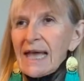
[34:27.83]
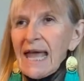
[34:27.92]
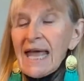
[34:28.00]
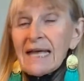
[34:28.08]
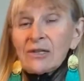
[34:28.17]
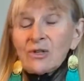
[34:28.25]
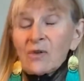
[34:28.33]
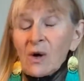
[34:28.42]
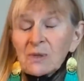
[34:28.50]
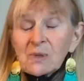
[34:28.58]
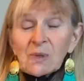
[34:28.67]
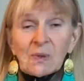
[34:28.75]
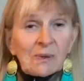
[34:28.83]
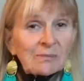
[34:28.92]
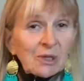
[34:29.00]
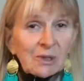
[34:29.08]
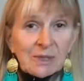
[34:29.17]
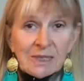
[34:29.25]
And you've also, I'm
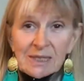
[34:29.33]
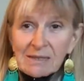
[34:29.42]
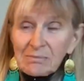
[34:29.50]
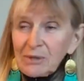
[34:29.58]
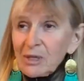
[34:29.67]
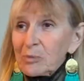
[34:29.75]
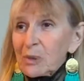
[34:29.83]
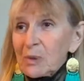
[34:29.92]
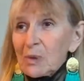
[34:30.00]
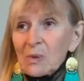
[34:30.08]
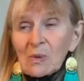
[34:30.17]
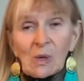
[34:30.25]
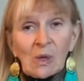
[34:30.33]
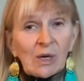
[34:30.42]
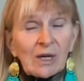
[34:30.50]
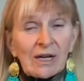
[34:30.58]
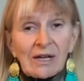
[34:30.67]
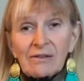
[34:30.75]
sure, seen people who
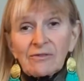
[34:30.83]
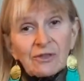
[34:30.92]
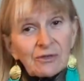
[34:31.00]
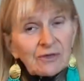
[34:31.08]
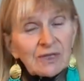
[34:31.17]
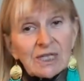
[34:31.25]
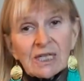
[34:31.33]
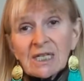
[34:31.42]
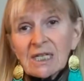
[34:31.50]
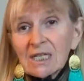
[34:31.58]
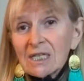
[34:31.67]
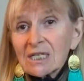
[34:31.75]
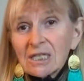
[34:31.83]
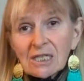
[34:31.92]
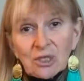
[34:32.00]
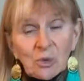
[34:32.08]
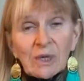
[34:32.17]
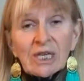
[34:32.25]
look 15 to
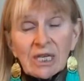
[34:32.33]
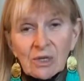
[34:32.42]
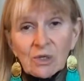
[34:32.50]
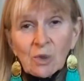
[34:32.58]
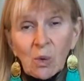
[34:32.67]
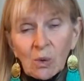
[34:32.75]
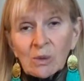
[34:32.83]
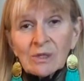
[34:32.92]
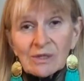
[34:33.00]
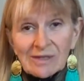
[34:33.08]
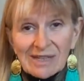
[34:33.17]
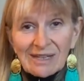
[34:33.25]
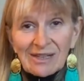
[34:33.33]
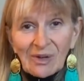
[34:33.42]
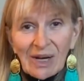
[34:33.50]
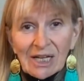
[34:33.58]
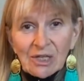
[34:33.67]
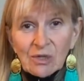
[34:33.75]
20 years older than their
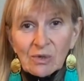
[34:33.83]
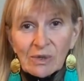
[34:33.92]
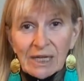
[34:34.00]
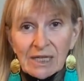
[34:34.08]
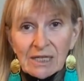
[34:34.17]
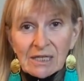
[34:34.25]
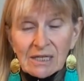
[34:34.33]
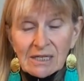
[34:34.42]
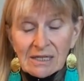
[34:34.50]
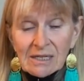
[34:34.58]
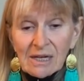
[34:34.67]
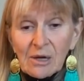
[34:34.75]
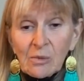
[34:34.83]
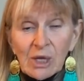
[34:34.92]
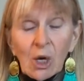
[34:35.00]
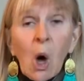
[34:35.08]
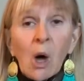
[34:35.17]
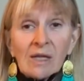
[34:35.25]
actual age, because we
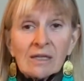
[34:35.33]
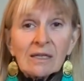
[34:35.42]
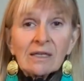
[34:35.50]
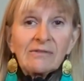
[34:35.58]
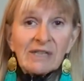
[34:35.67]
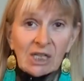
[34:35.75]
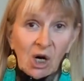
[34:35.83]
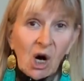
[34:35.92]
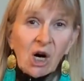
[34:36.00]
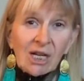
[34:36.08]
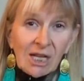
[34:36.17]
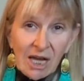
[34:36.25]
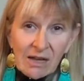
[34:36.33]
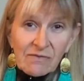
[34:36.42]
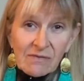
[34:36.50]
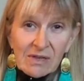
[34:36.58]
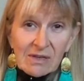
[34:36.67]
call it living a hard life.